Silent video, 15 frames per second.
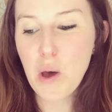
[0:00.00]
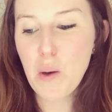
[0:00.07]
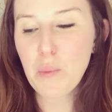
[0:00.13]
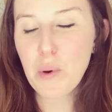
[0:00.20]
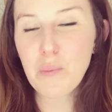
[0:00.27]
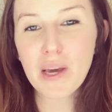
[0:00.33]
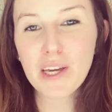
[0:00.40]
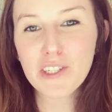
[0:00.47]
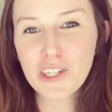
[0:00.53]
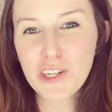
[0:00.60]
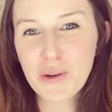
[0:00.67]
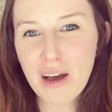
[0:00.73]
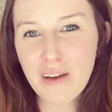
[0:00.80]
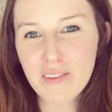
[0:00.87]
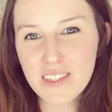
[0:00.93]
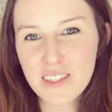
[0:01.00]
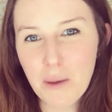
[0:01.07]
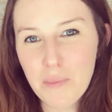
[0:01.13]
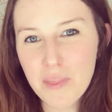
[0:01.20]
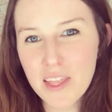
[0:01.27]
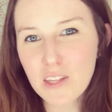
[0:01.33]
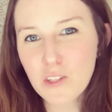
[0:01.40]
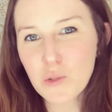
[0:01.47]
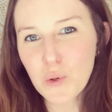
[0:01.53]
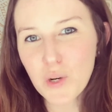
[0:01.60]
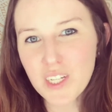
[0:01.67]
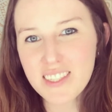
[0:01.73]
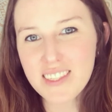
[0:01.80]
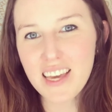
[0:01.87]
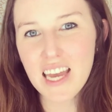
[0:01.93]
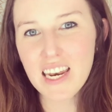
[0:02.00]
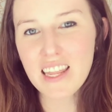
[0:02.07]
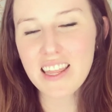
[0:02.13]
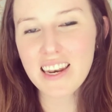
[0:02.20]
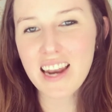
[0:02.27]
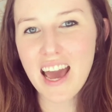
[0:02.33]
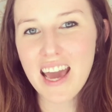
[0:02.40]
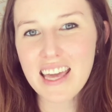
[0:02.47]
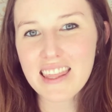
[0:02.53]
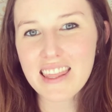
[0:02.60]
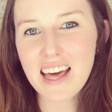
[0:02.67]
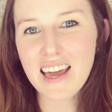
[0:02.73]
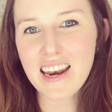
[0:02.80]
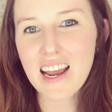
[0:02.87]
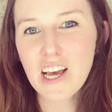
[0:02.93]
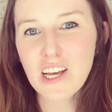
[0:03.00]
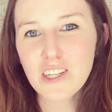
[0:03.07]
but make sure you have something towards the end of the night that